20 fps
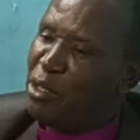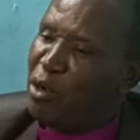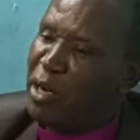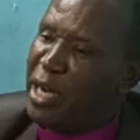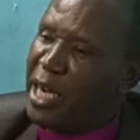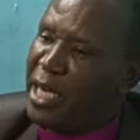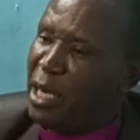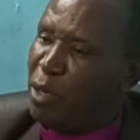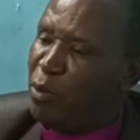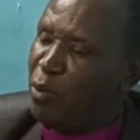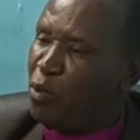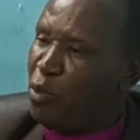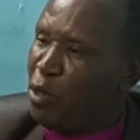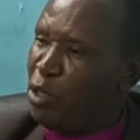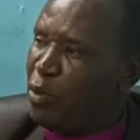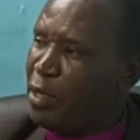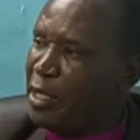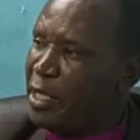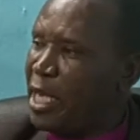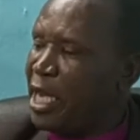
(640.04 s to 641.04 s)
connected with
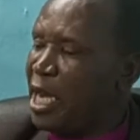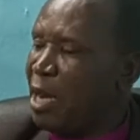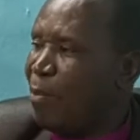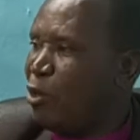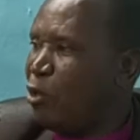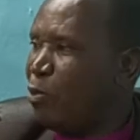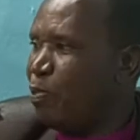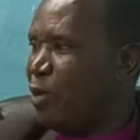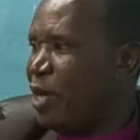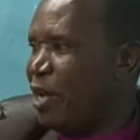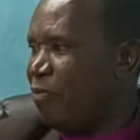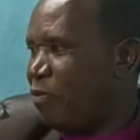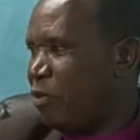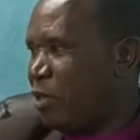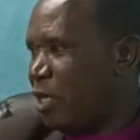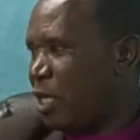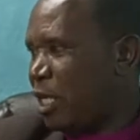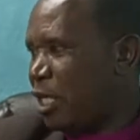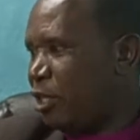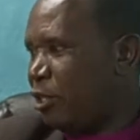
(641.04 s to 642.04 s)
what you are saying about praying for
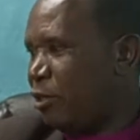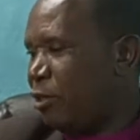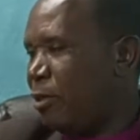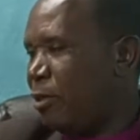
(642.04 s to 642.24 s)
the nation.